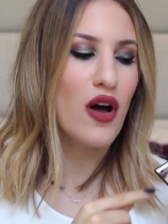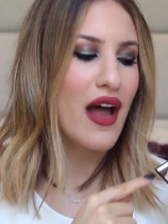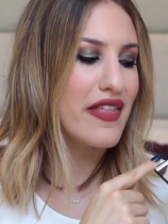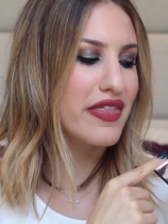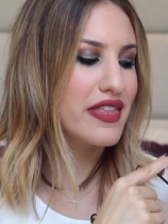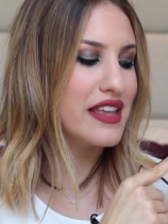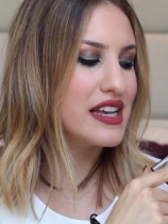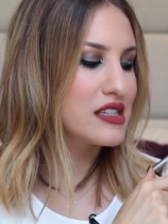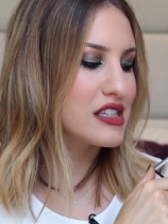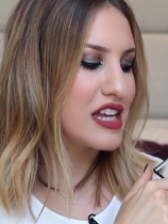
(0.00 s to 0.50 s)

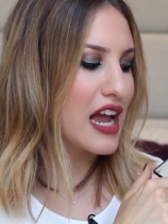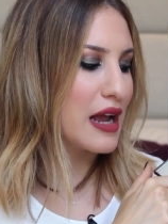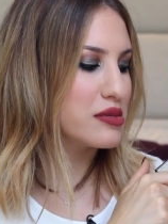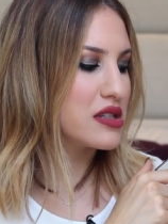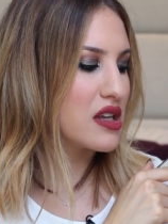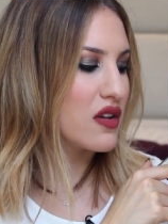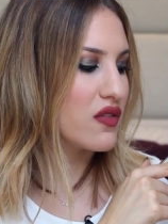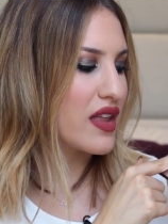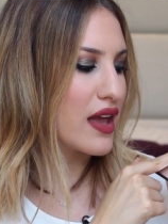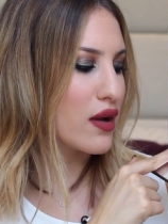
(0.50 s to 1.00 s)
And these
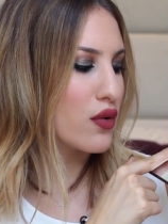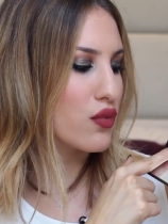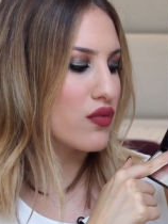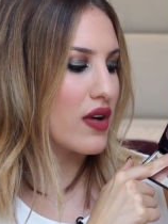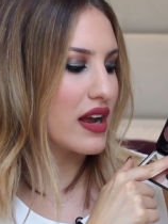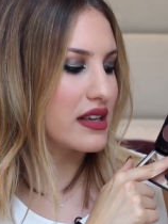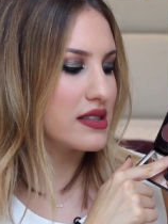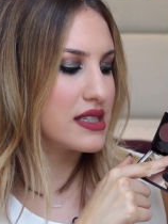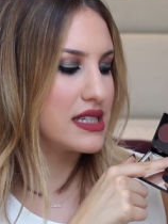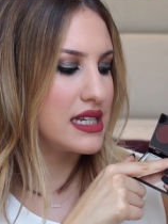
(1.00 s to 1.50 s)
types of like
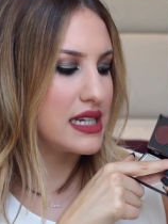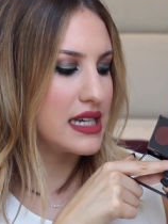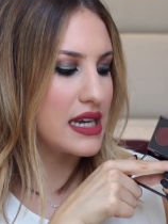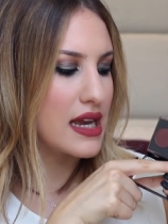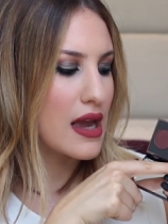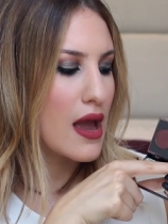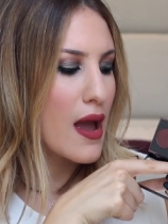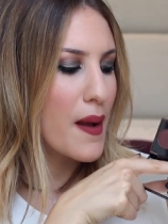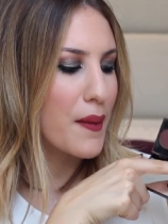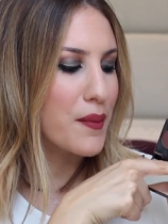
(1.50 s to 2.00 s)

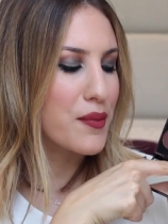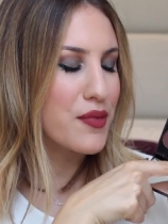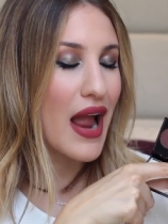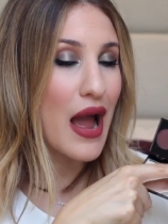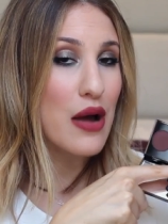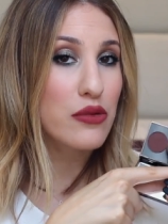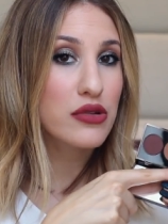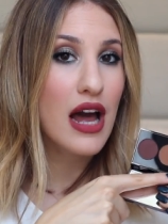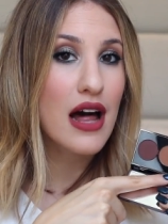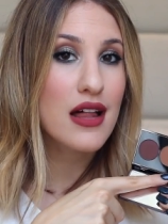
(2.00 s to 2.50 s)
rusty
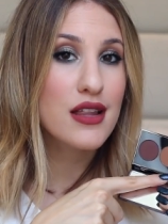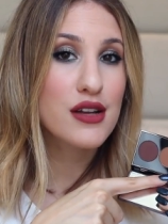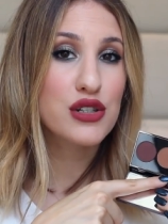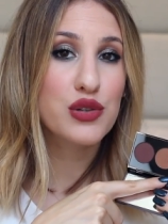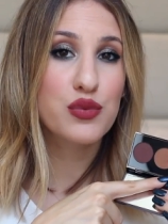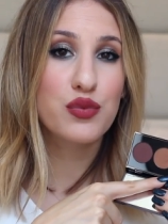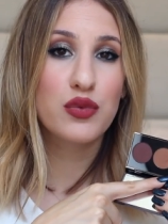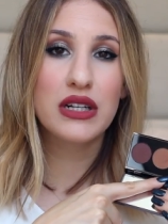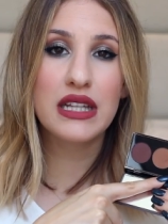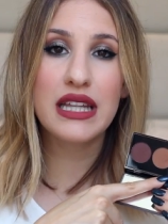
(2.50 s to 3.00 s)
brown
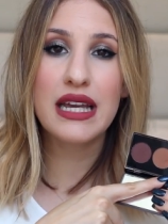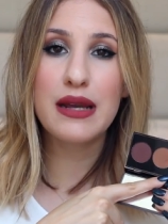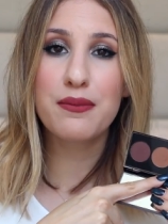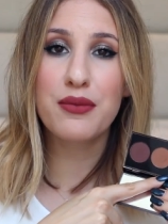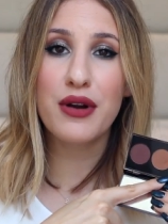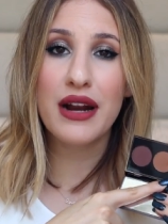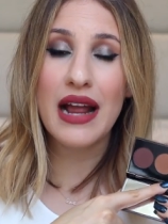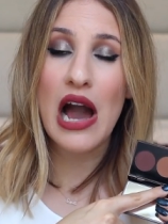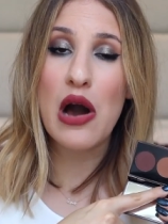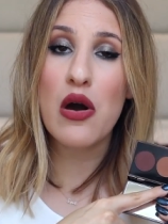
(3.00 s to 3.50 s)
colors really
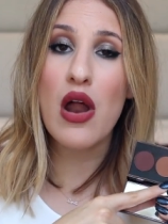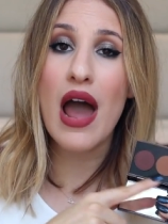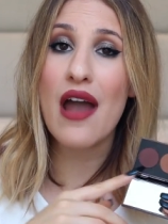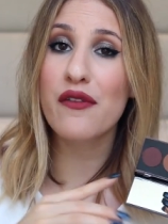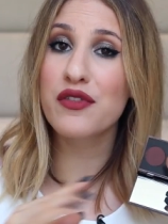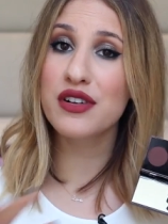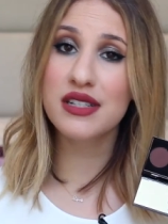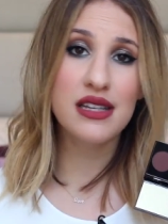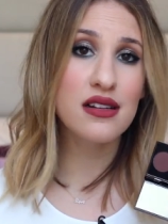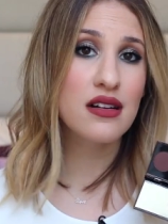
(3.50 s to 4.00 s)
bring out
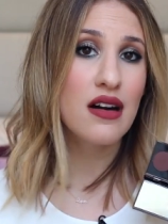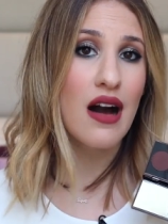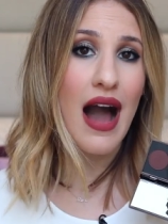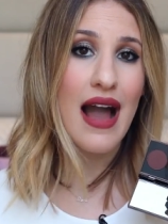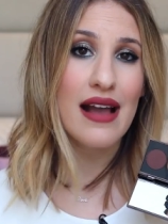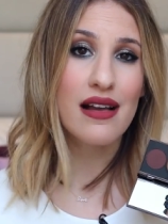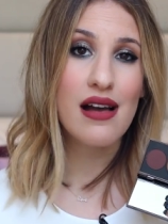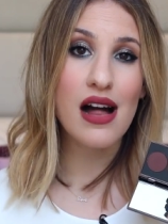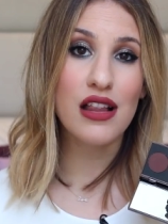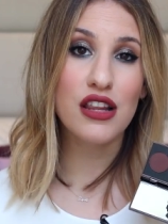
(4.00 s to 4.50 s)
every single
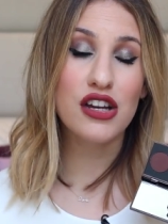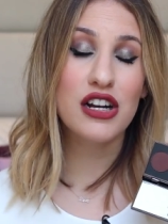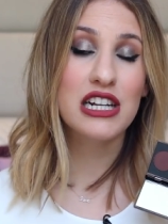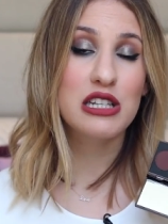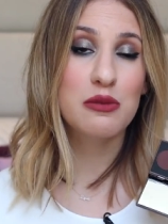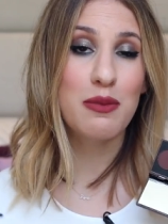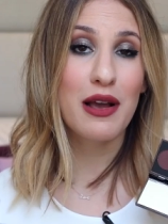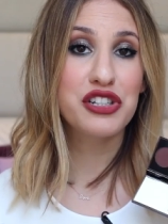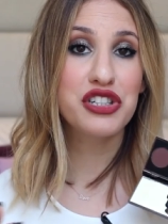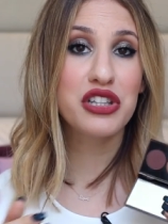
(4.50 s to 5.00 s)
eye color,
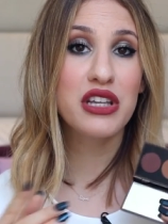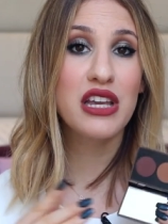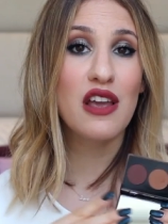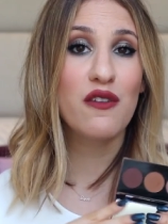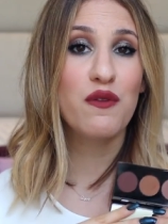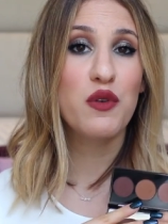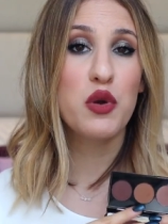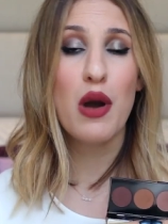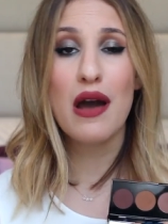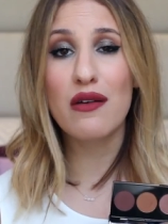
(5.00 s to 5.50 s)
especially
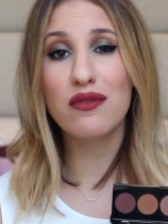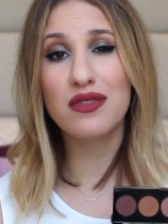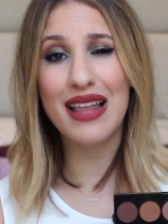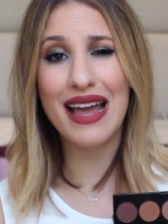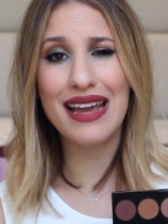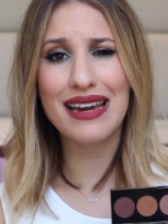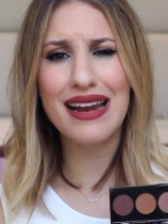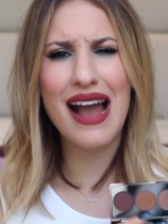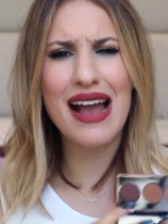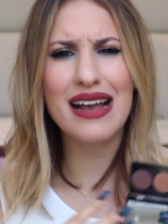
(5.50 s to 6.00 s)
if you have
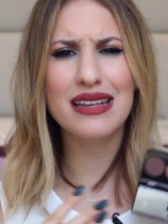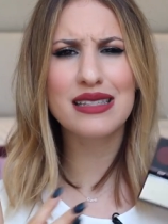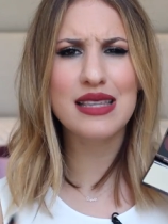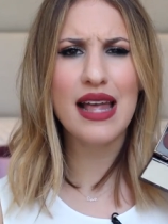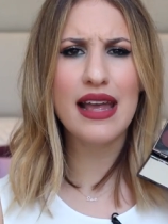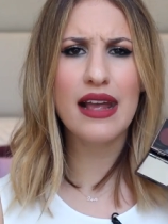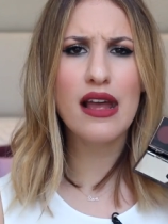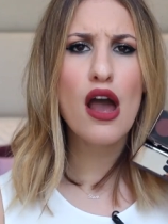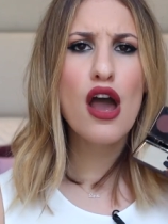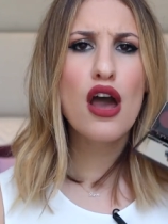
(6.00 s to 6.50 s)
light eyes
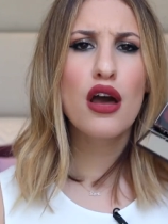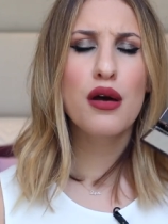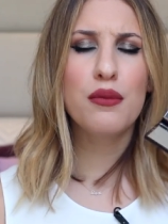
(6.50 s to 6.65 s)
like